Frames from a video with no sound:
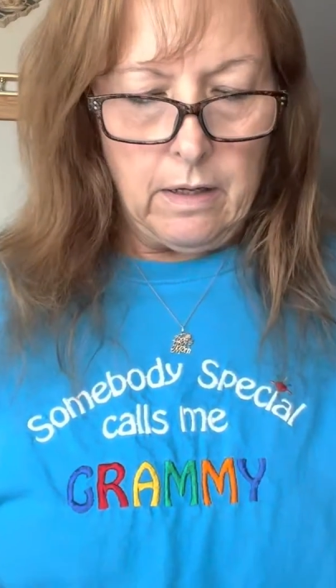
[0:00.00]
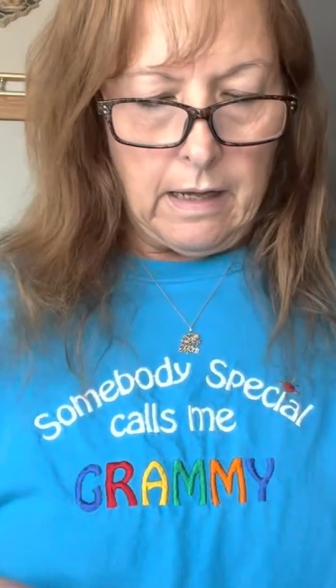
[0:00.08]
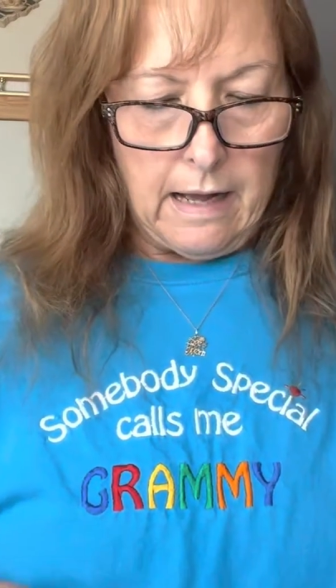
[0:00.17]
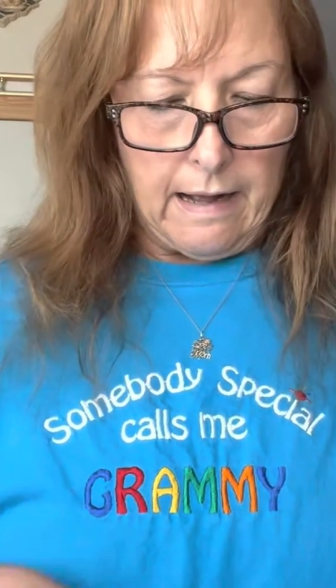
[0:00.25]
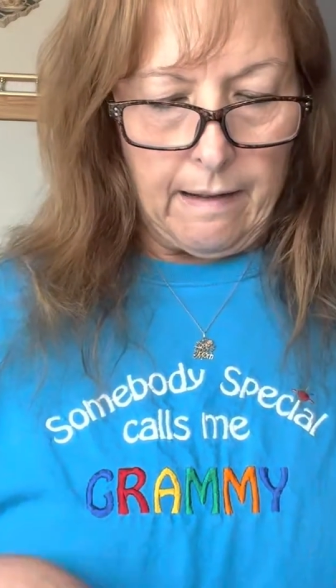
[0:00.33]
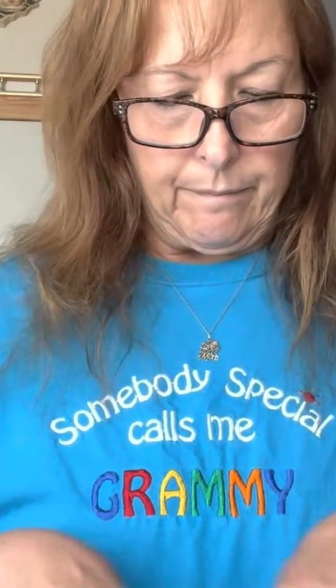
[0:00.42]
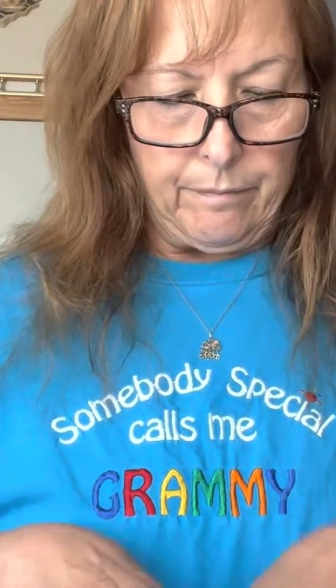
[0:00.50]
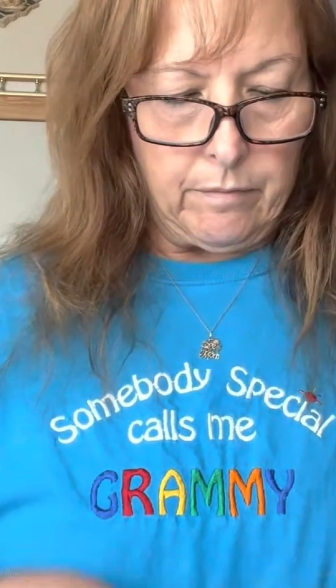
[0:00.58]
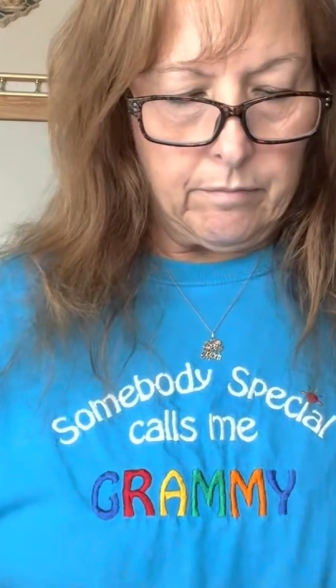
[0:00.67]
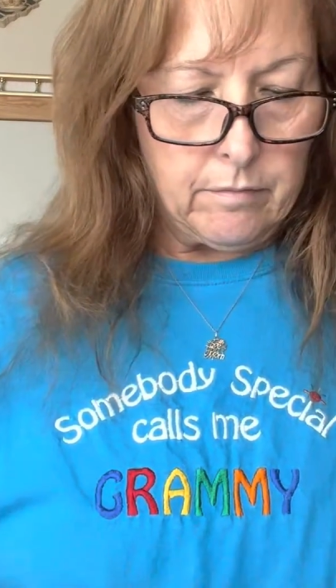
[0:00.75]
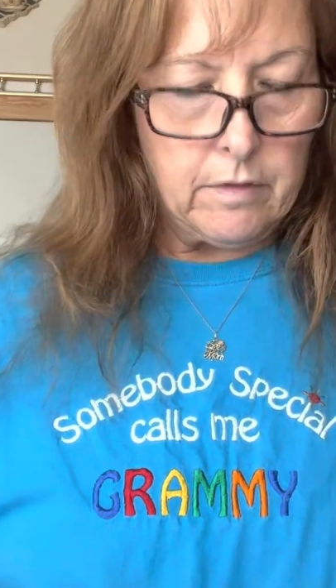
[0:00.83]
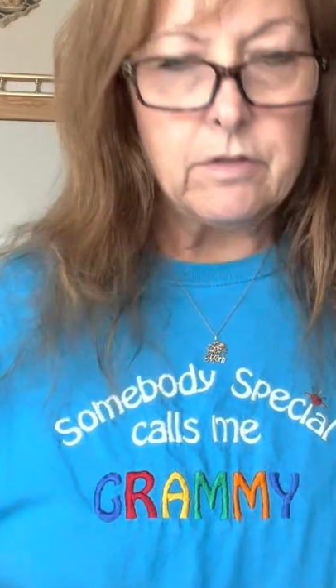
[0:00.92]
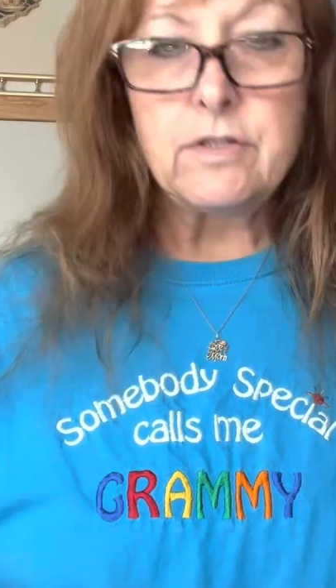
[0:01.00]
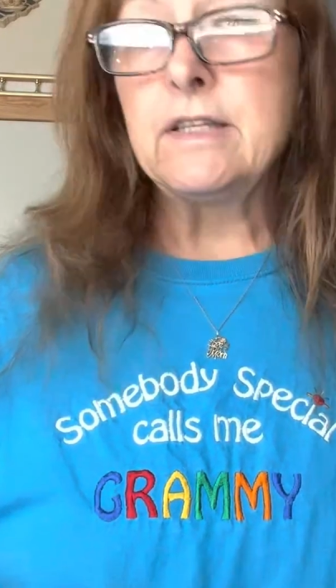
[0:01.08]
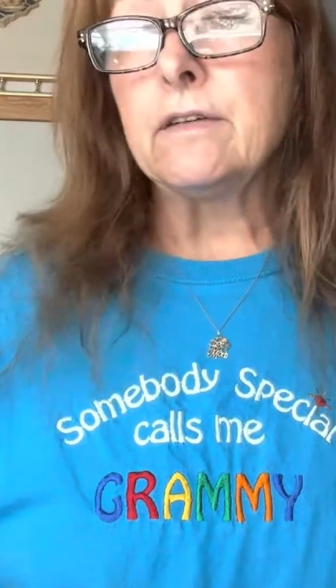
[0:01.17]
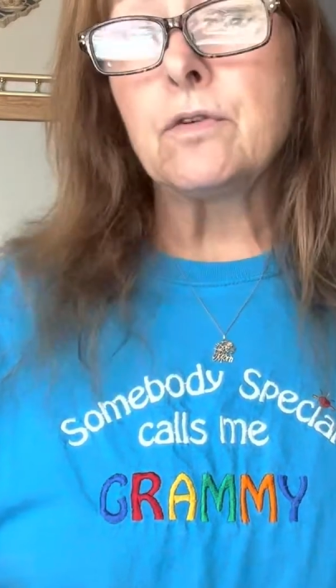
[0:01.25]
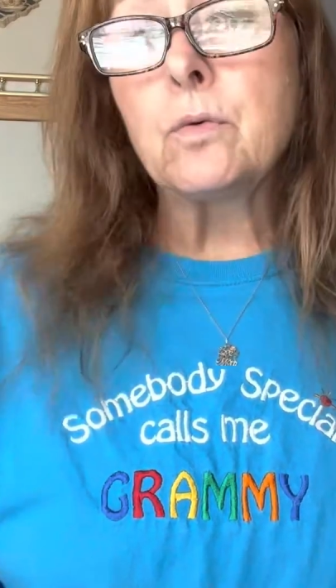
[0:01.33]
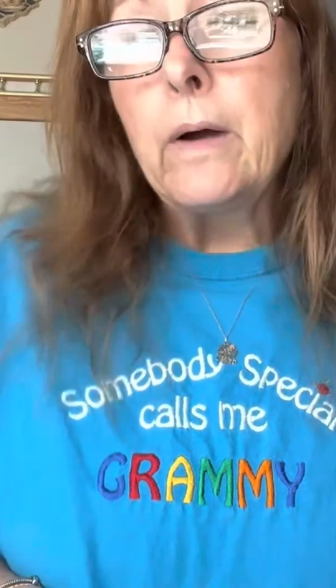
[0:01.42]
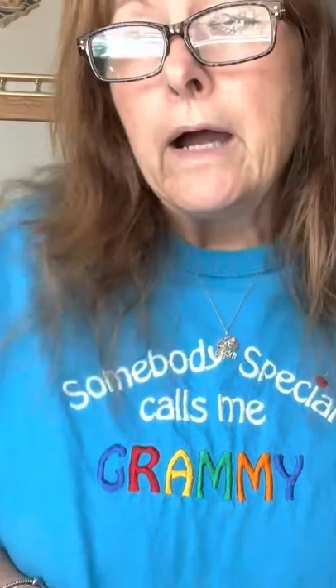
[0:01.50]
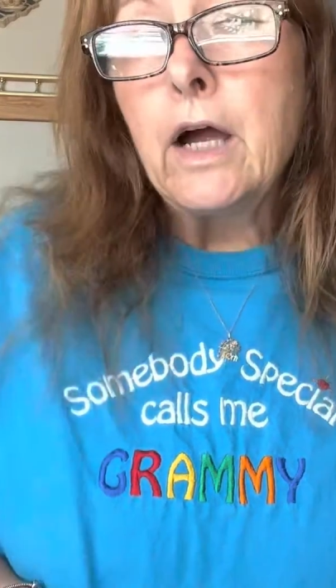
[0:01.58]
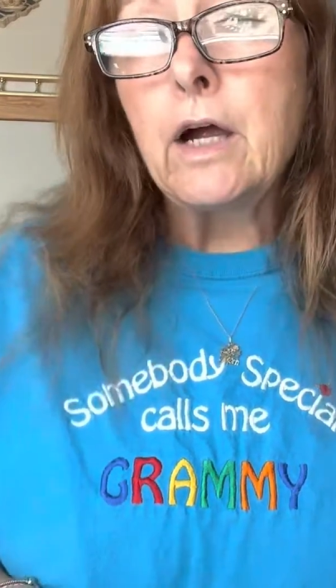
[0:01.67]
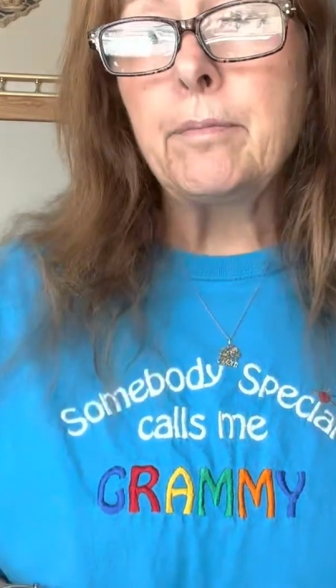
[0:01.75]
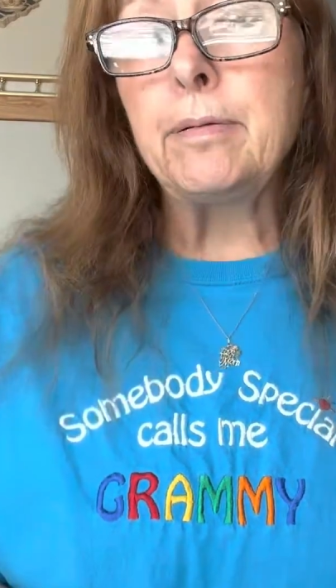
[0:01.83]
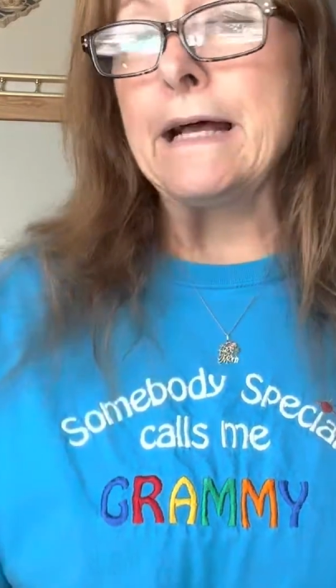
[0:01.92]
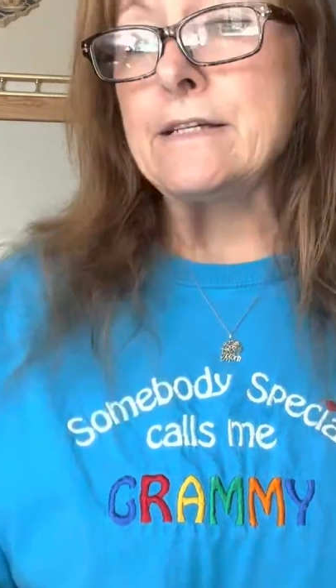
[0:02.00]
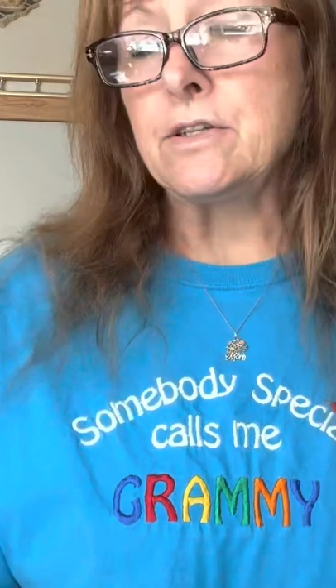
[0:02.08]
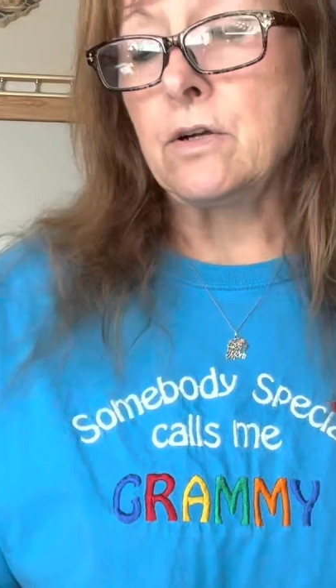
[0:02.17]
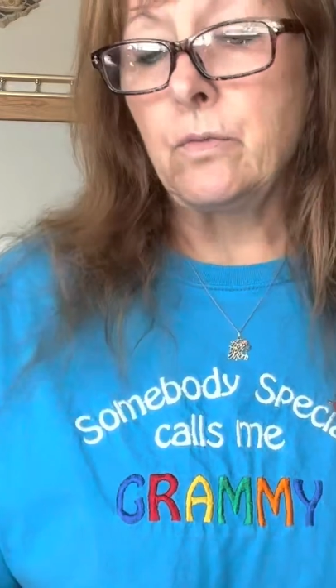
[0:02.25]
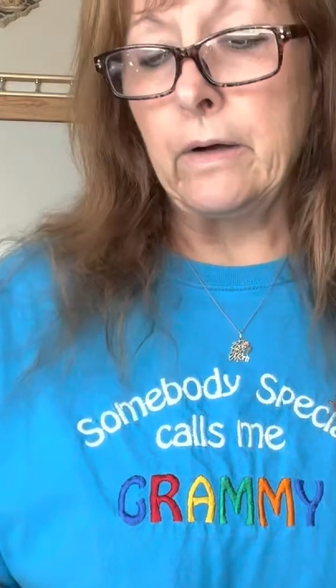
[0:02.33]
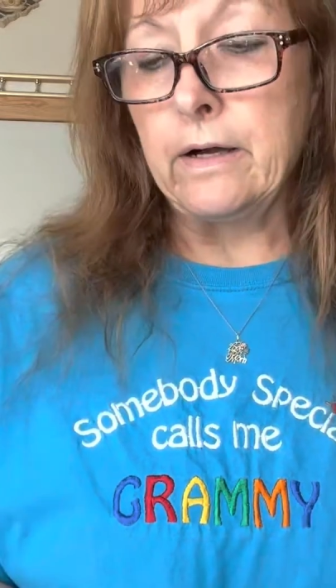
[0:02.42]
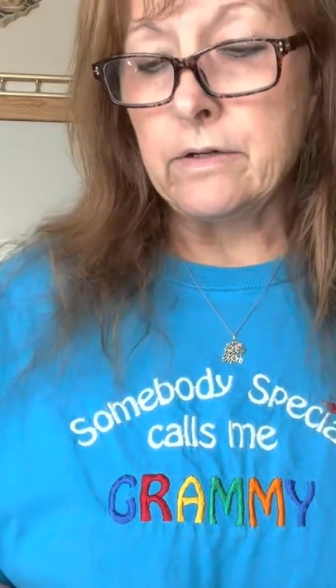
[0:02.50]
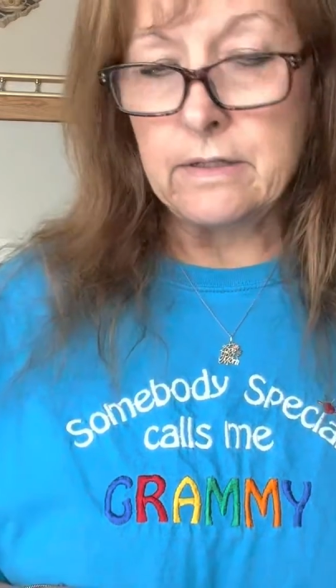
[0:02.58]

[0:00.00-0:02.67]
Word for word: um, silverware, plasticware,